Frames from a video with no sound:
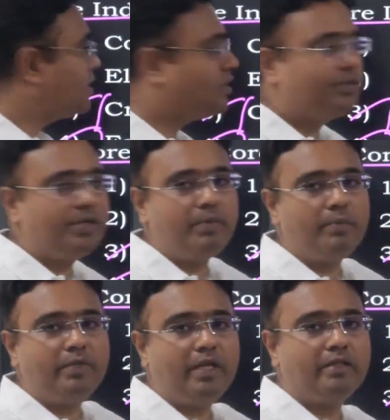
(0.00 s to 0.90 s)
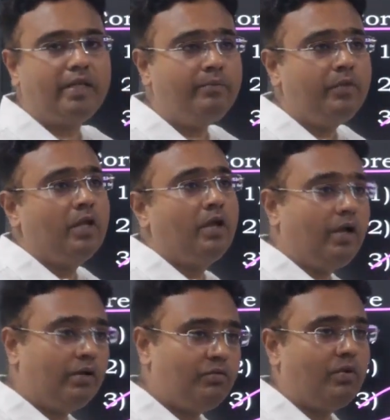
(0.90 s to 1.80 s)
just to remember them.
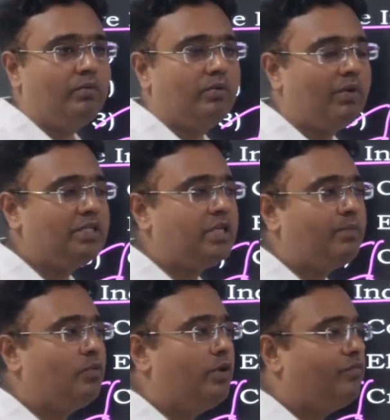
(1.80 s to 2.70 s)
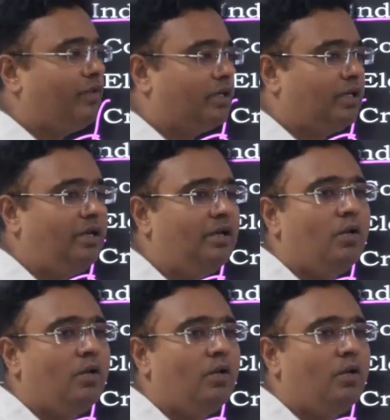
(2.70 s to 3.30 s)
And one step going further,